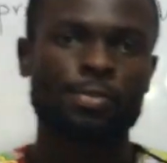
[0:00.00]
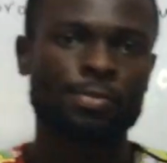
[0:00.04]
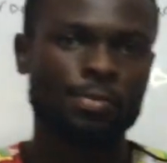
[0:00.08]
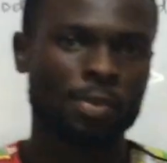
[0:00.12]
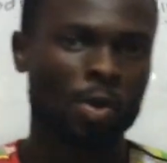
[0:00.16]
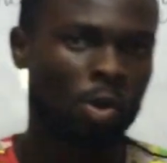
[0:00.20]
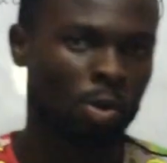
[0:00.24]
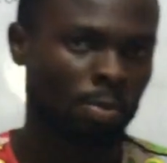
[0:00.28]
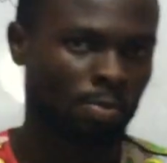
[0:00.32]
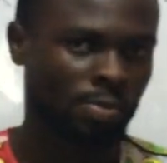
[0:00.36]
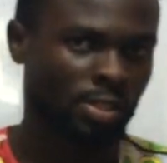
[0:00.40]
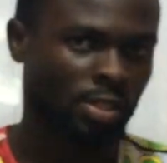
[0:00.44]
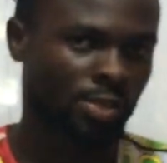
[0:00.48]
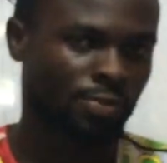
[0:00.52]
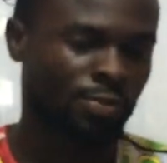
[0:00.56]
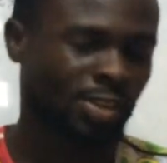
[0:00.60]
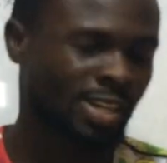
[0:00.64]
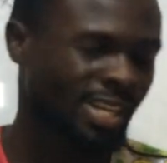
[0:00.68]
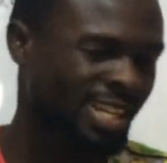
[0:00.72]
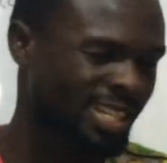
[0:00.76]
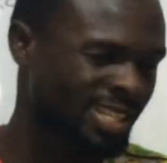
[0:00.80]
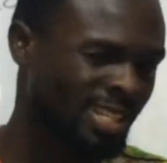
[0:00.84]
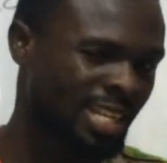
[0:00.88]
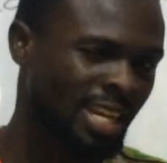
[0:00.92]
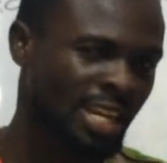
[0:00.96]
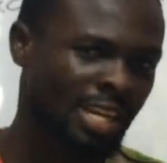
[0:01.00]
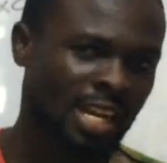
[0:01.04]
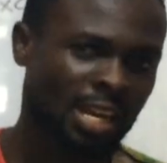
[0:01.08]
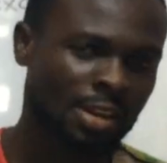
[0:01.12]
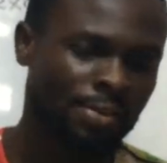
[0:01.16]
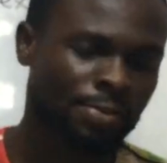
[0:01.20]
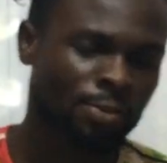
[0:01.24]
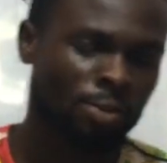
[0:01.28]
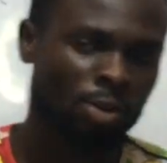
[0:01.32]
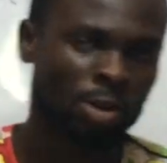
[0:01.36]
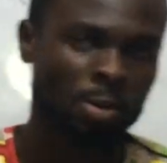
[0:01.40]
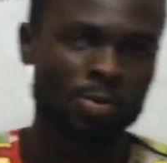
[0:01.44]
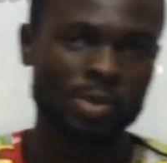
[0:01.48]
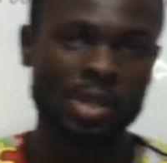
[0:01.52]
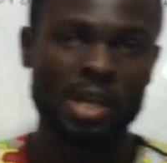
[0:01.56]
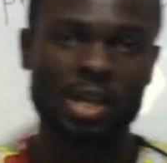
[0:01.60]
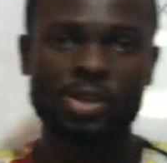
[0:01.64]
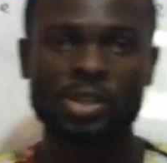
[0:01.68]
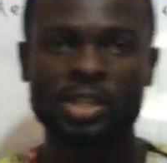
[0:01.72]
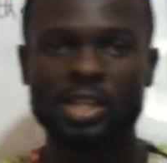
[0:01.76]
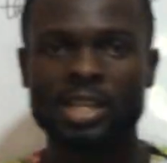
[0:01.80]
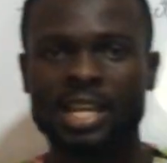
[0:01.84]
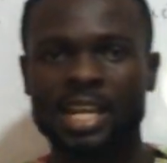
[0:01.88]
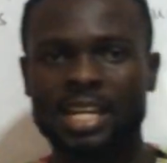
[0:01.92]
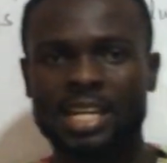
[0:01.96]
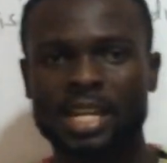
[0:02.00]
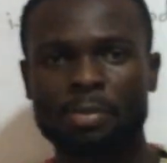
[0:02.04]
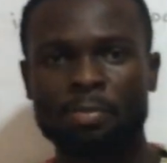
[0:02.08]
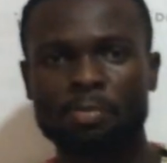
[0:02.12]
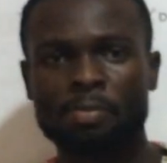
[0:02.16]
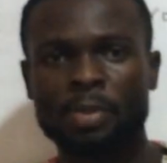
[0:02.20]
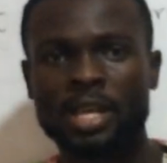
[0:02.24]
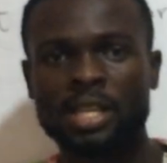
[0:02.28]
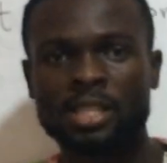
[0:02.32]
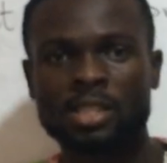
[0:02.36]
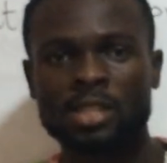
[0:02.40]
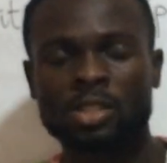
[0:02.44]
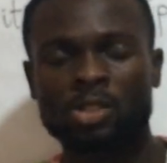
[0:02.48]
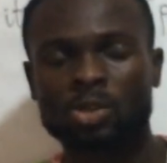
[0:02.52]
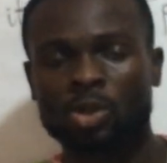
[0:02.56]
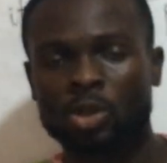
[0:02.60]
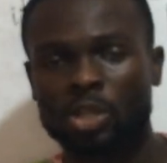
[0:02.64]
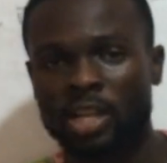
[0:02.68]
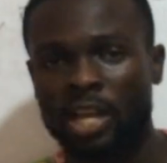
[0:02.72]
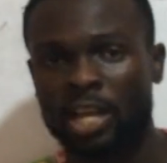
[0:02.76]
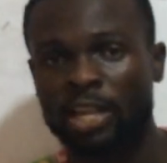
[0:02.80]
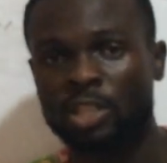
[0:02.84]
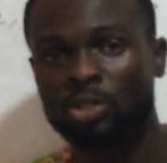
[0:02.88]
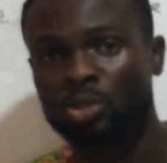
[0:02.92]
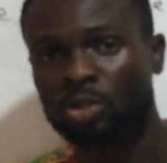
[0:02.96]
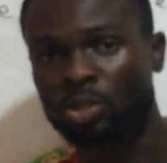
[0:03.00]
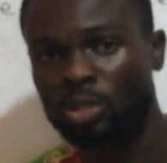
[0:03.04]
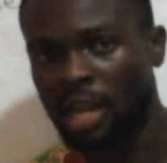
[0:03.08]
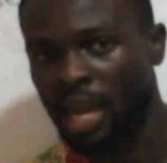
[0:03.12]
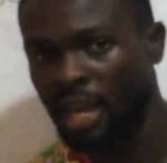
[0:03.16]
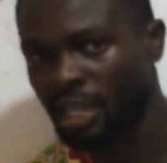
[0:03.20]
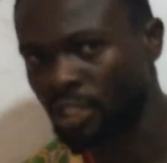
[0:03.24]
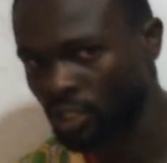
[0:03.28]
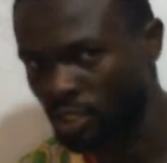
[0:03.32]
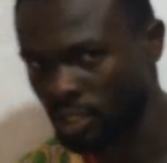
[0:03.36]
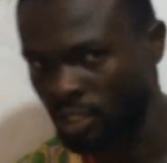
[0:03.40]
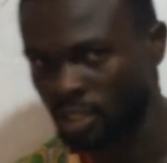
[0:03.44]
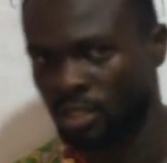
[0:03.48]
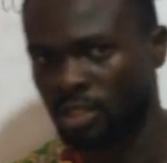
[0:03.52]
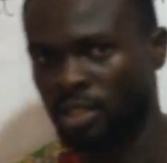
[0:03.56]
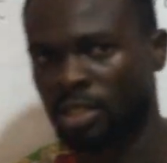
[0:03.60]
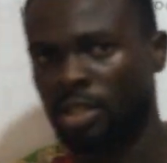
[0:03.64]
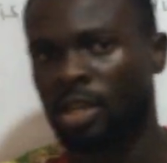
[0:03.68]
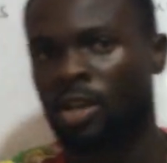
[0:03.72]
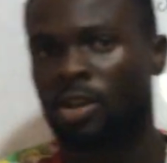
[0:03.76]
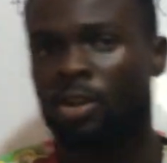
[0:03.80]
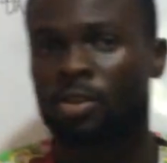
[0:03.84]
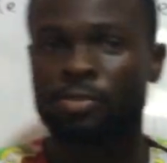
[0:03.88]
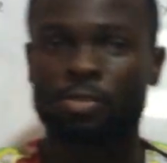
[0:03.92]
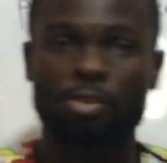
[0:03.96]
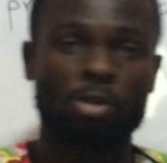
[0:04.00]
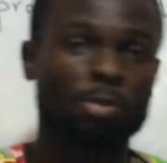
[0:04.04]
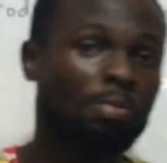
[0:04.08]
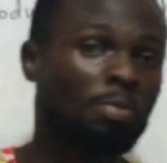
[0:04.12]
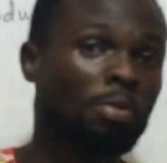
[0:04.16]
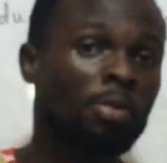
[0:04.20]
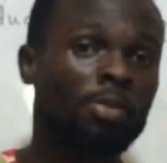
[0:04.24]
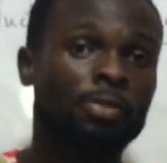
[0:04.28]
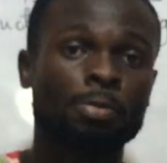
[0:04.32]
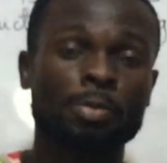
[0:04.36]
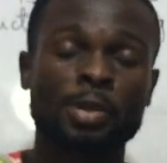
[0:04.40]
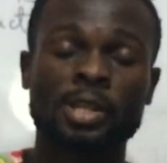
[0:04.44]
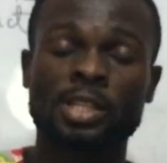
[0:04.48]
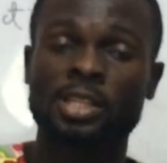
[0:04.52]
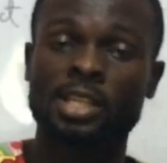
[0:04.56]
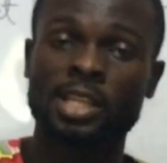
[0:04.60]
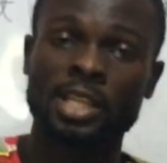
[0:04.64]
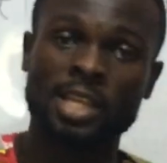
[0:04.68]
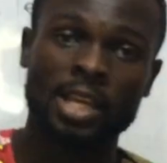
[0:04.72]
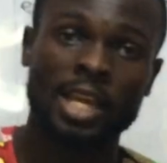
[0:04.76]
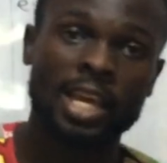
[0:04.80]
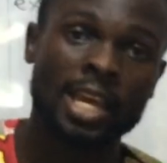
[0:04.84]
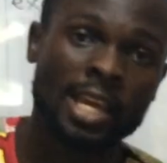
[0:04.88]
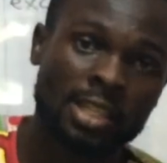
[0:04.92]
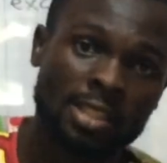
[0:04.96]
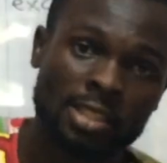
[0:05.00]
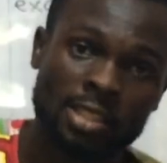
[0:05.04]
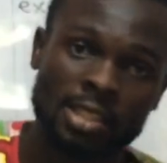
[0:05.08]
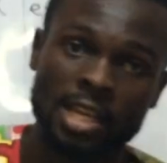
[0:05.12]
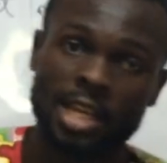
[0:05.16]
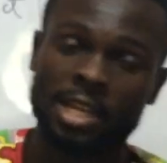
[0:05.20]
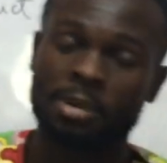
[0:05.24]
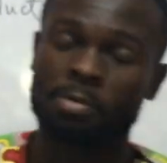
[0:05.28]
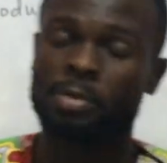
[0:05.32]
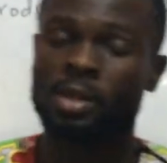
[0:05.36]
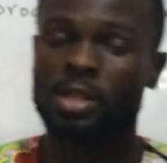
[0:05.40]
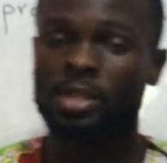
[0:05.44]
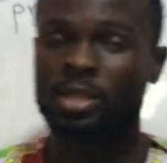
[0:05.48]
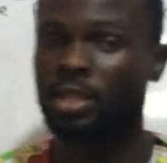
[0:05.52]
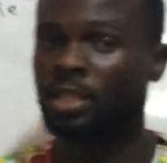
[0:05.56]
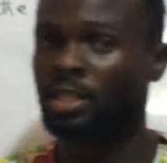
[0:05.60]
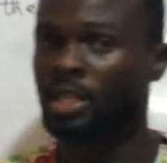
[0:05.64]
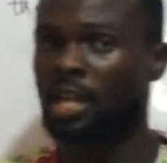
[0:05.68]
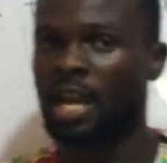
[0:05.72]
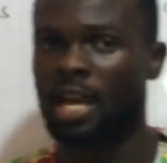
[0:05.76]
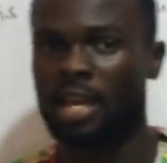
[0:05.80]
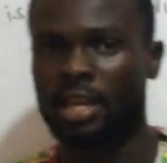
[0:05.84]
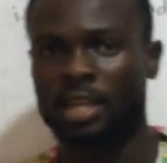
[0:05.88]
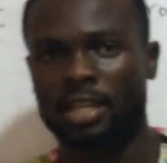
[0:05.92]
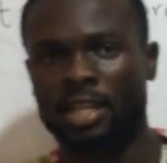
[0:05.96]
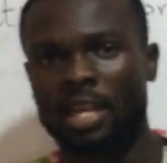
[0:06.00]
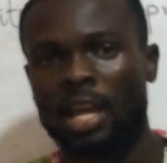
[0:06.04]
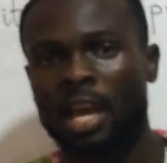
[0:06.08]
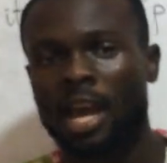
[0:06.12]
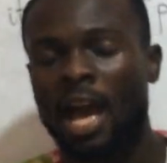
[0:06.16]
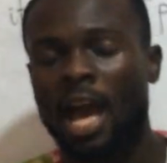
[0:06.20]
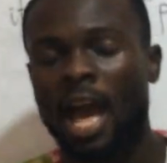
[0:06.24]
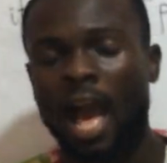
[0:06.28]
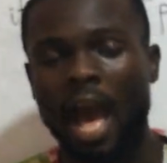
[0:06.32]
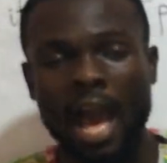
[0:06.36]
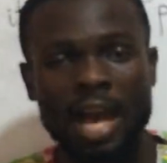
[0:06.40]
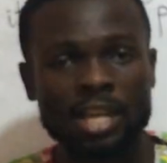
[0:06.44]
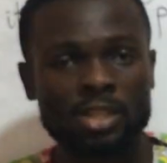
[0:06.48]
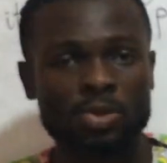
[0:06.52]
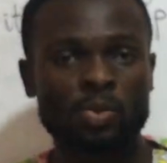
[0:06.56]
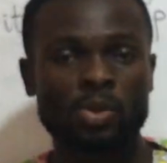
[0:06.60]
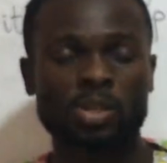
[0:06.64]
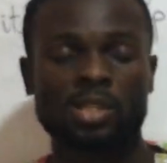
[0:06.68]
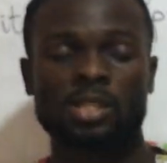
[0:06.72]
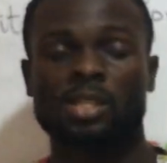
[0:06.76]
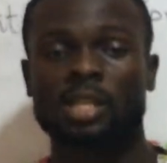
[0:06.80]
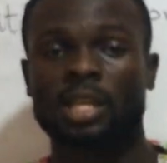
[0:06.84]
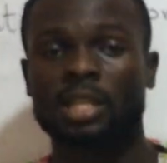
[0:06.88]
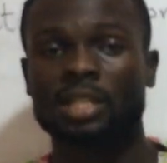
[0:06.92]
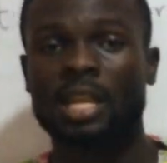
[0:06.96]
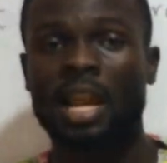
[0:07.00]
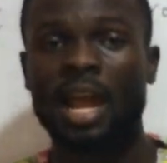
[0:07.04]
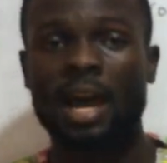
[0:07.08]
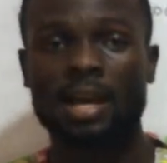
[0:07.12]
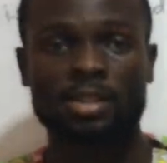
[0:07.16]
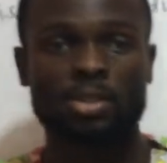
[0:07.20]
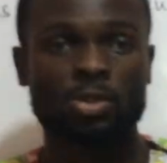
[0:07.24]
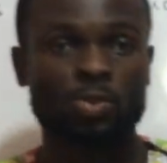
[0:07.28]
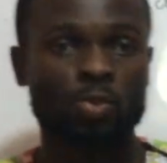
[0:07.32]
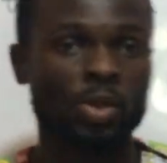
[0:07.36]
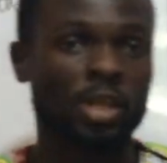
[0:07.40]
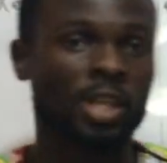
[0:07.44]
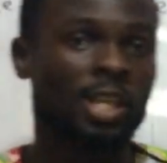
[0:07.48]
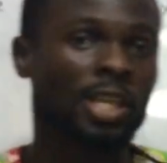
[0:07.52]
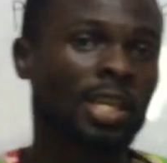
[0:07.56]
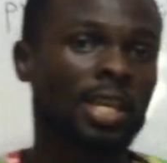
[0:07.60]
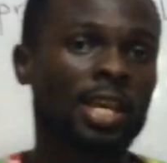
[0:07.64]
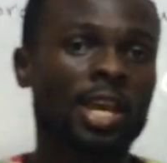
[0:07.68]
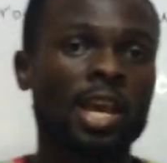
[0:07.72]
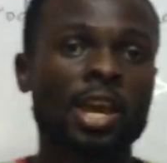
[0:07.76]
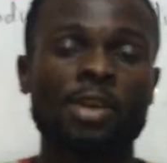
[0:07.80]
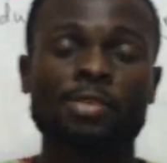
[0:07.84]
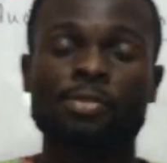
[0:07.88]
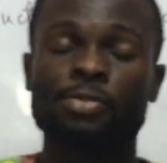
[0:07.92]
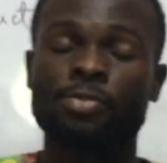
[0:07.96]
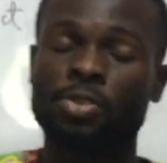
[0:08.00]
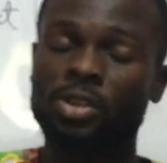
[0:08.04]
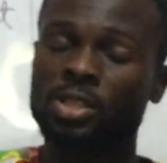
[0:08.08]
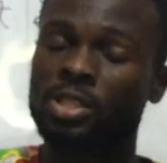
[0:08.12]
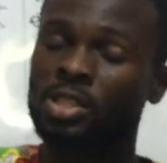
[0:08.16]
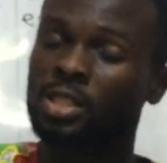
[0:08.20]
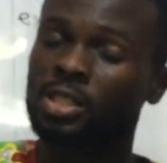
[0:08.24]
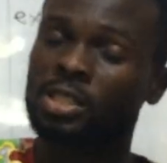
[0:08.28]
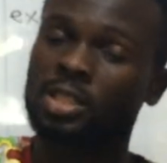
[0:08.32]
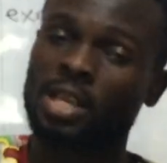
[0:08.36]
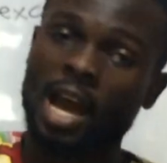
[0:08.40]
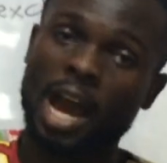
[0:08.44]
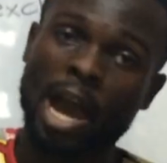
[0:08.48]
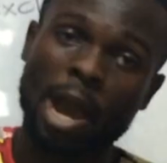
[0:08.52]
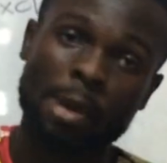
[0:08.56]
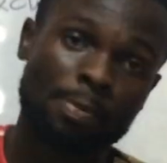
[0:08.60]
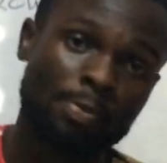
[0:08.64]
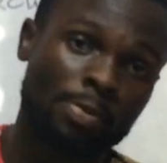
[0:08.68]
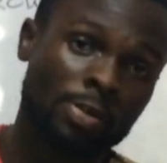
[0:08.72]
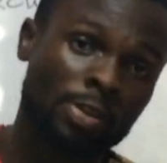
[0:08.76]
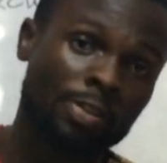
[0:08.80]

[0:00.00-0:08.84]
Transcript: forms. For the standard form, we are looking at the basis or the introduction for both Basic 8 and Basic 9. As we said last week, visit our